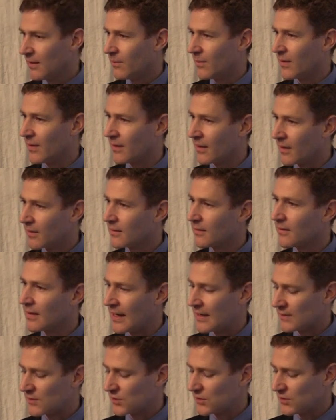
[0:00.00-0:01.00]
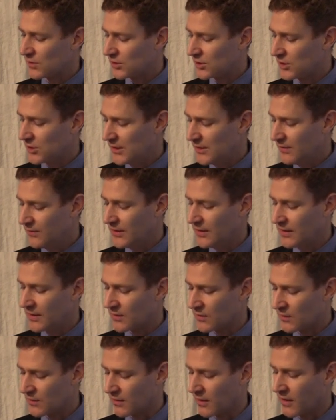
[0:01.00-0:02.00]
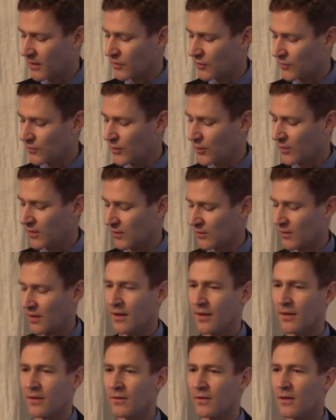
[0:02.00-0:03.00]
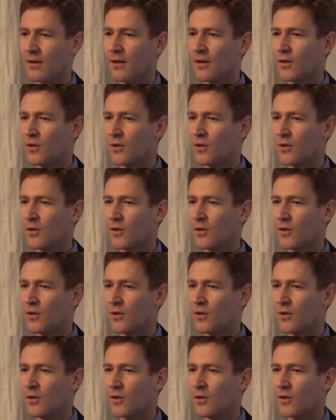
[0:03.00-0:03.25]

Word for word: but nonetheless, Shevey and Slaughter's focus on